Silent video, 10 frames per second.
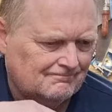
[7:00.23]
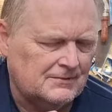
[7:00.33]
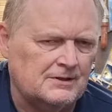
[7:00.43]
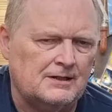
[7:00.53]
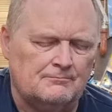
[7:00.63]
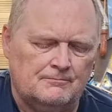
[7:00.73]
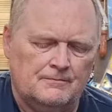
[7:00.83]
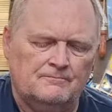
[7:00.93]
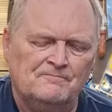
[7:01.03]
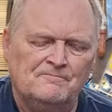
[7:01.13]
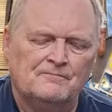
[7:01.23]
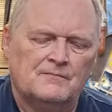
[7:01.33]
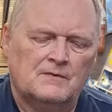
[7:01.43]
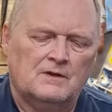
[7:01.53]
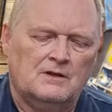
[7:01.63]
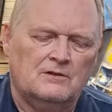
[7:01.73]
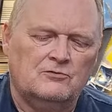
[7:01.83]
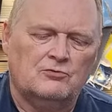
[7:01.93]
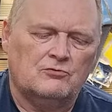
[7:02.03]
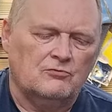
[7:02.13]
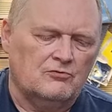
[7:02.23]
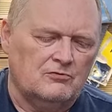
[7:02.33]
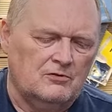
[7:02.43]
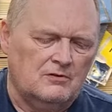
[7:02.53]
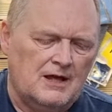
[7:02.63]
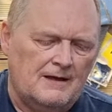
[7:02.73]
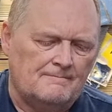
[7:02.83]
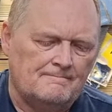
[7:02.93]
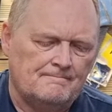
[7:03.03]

Yeah, and just unscrew that.